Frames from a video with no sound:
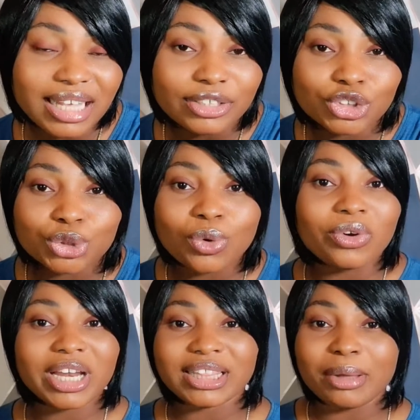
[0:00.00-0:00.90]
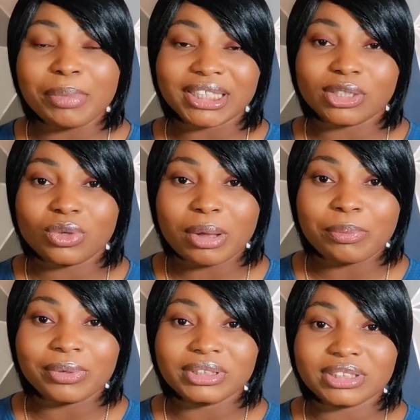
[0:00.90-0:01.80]
that throne at that particular
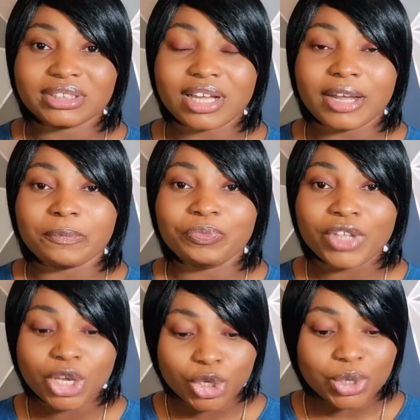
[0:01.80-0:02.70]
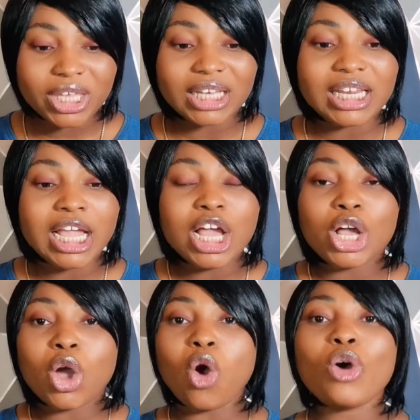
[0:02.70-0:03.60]
point in time. You can
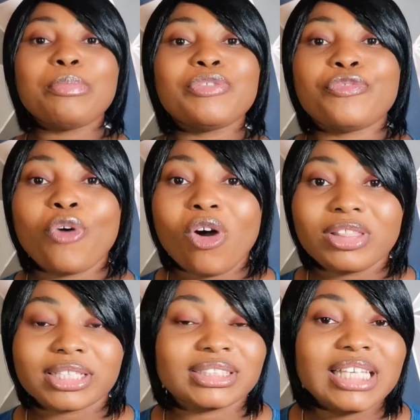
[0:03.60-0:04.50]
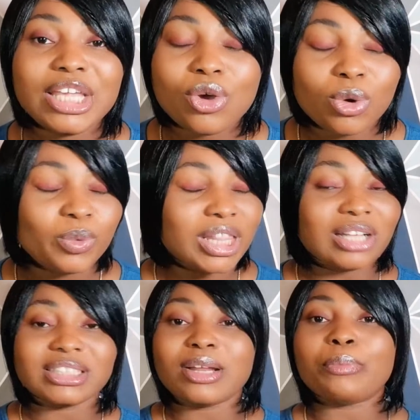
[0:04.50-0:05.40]
go before the CEO
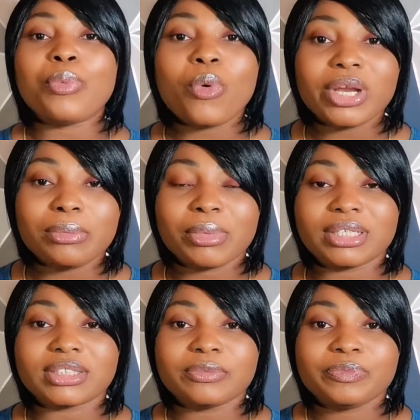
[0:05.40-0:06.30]
without an appointment.